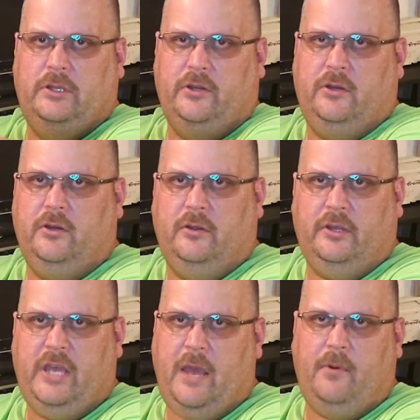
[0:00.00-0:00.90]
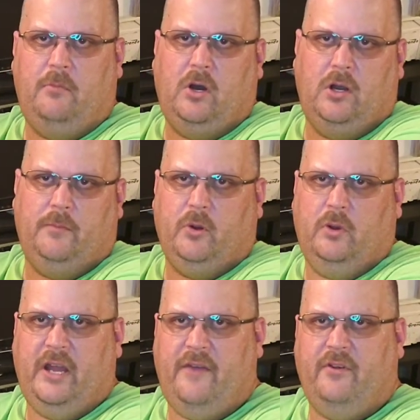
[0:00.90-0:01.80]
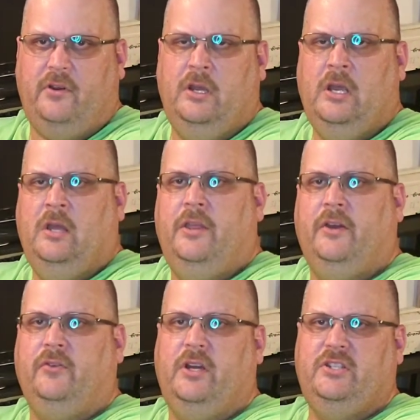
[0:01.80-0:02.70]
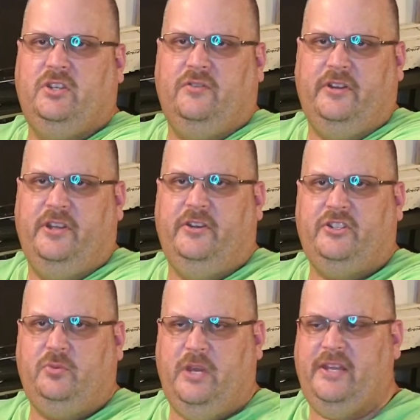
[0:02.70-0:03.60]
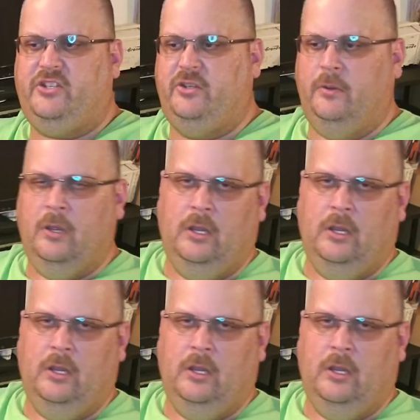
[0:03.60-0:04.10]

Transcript: your cable modem or whatever that runs over to your switch